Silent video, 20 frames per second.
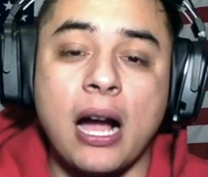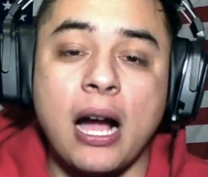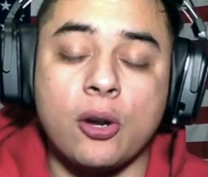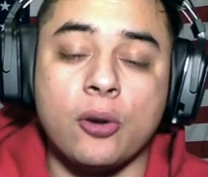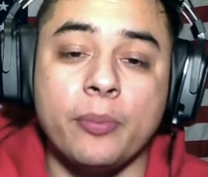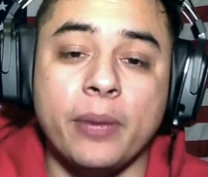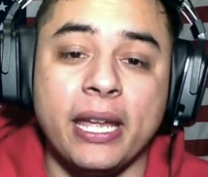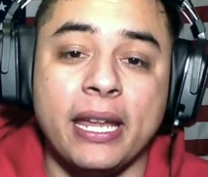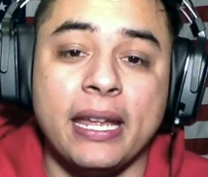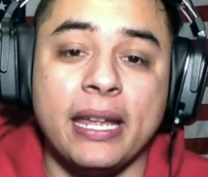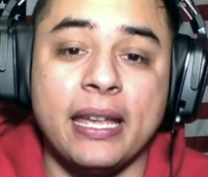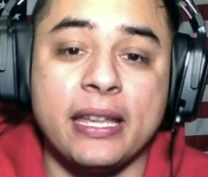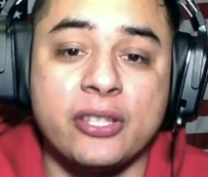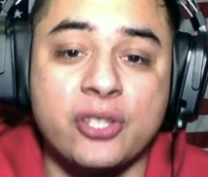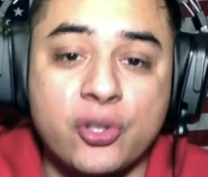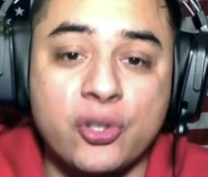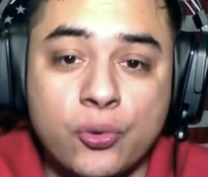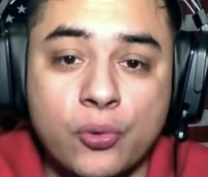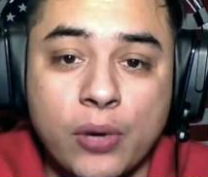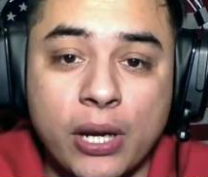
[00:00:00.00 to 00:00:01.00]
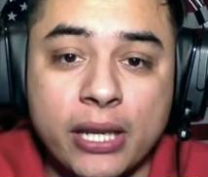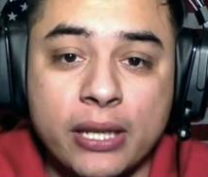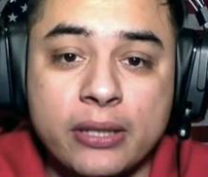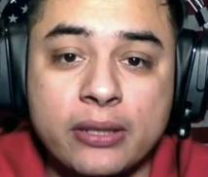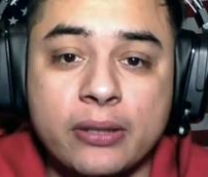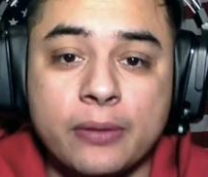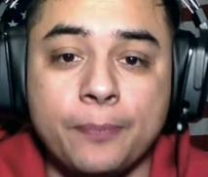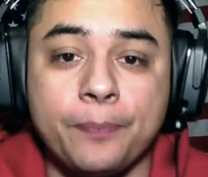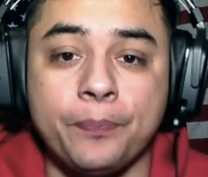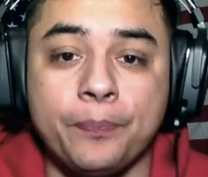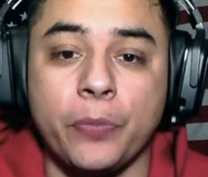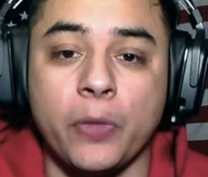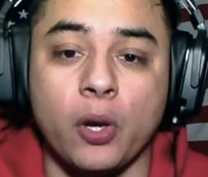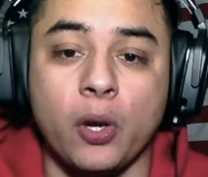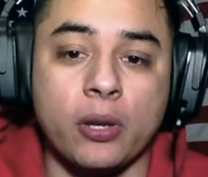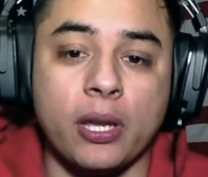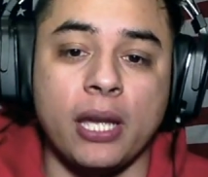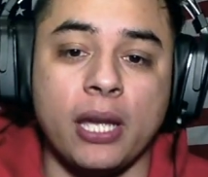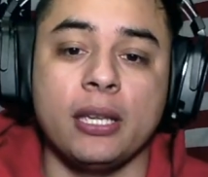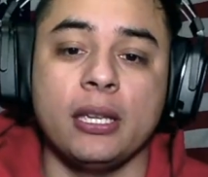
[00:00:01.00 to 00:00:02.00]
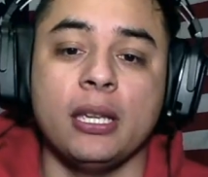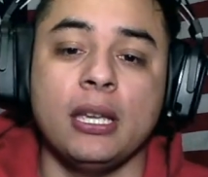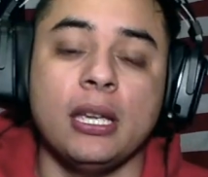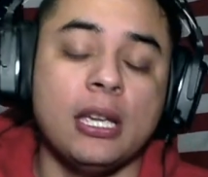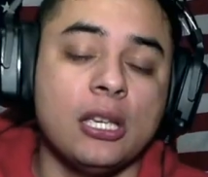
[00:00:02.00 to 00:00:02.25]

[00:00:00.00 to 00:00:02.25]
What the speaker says: Aquaman has strengths. Okay?